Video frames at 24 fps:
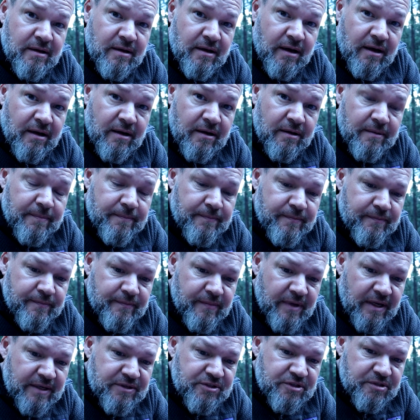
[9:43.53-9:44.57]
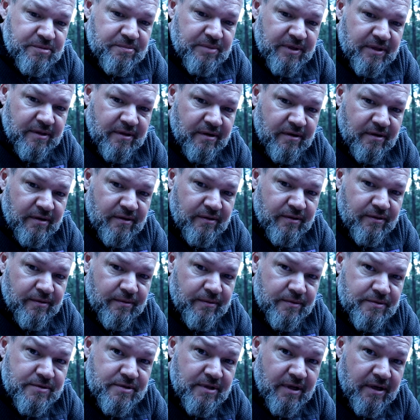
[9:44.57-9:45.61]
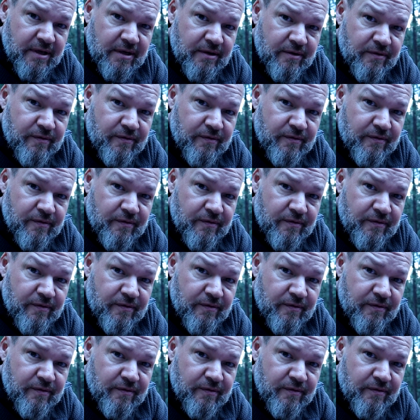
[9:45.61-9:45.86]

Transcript: I should be there on Thursday